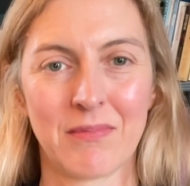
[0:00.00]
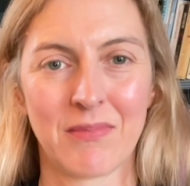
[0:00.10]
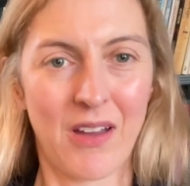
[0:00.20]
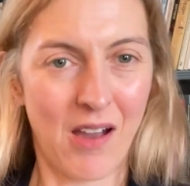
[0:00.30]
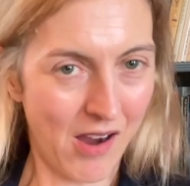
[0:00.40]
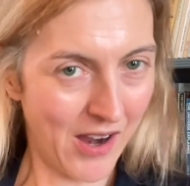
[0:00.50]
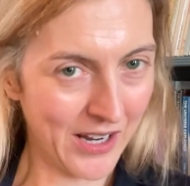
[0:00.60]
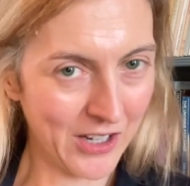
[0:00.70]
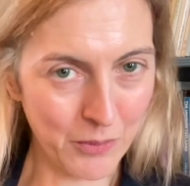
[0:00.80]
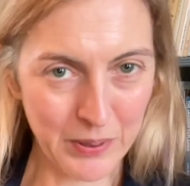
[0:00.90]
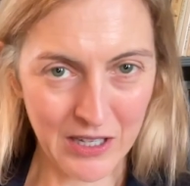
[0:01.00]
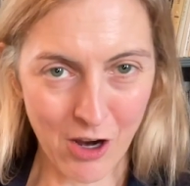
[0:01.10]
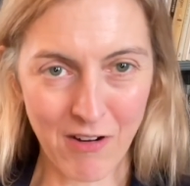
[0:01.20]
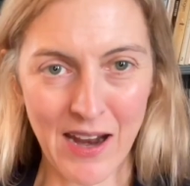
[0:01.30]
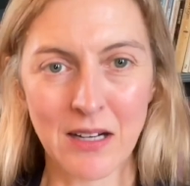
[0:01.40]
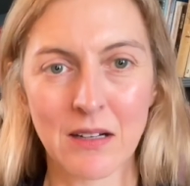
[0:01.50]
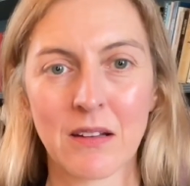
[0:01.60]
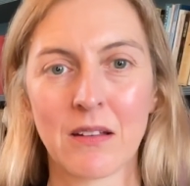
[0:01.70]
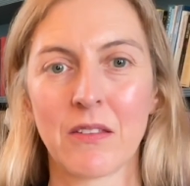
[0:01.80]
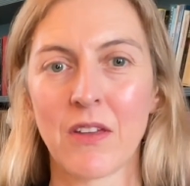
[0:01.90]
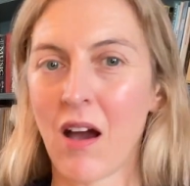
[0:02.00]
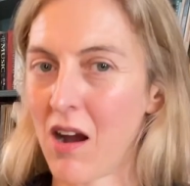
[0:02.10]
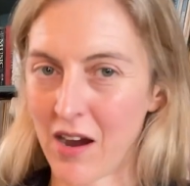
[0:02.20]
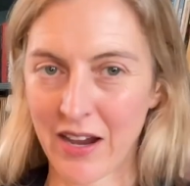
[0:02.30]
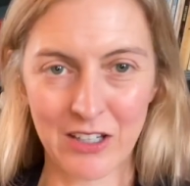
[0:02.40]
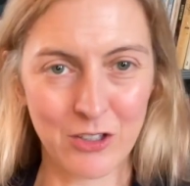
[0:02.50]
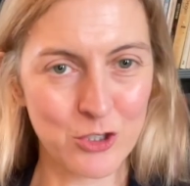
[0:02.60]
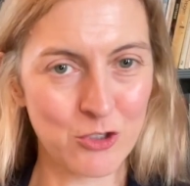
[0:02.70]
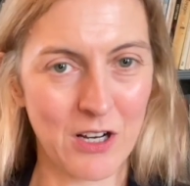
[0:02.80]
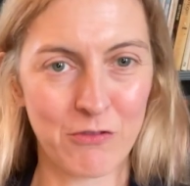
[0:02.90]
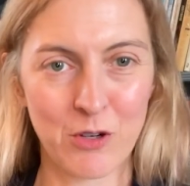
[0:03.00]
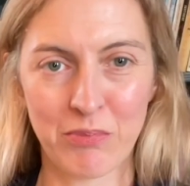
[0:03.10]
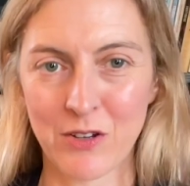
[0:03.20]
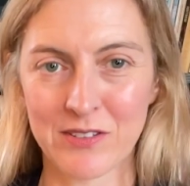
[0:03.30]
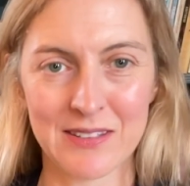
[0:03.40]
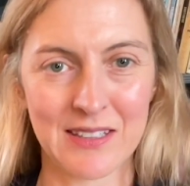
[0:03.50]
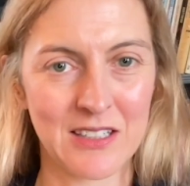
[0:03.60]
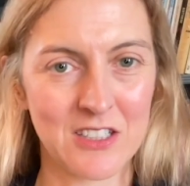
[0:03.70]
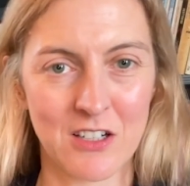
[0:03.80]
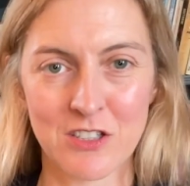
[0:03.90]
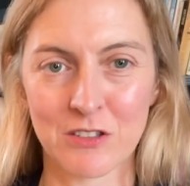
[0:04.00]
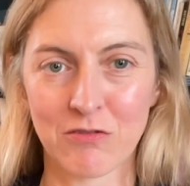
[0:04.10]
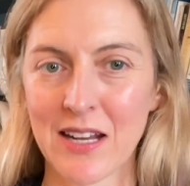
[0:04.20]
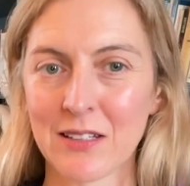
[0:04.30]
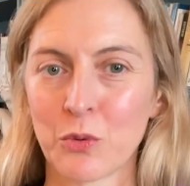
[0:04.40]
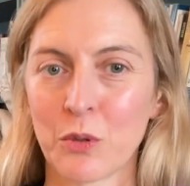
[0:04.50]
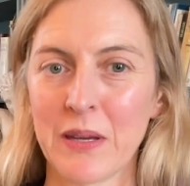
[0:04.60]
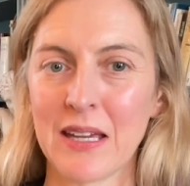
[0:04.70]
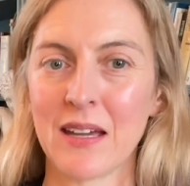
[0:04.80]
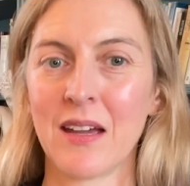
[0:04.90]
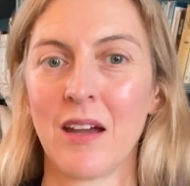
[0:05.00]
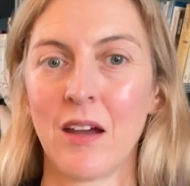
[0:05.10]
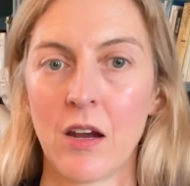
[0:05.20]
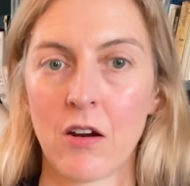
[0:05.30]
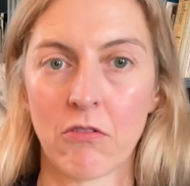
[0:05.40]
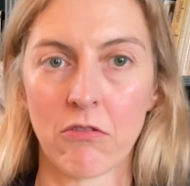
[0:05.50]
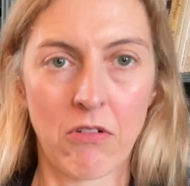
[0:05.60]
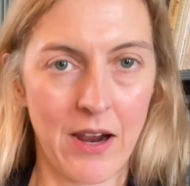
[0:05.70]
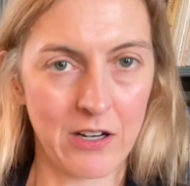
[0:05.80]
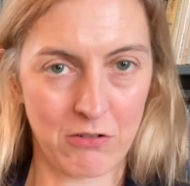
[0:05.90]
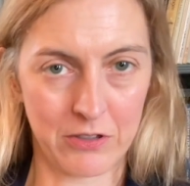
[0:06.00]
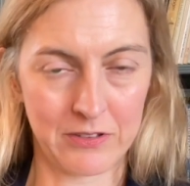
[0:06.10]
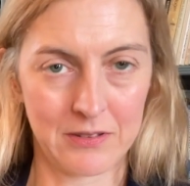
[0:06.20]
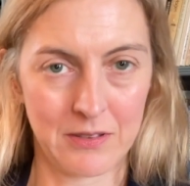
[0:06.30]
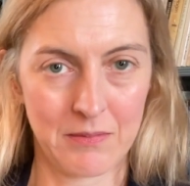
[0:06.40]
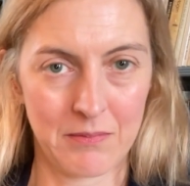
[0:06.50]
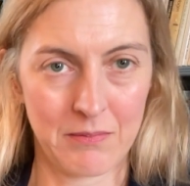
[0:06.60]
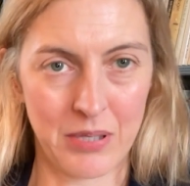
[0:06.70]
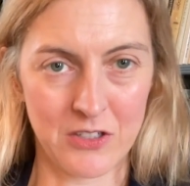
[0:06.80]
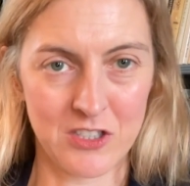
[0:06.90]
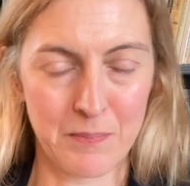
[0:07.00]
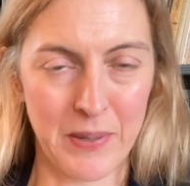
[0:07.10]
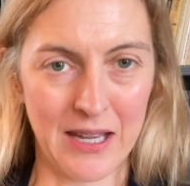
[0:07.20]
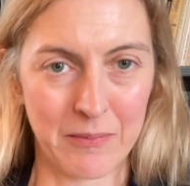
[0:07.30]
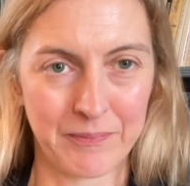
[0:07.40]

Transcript: The higher your PO rate, the higher your straight-through processing and touchless rates will be right across purchase to pay.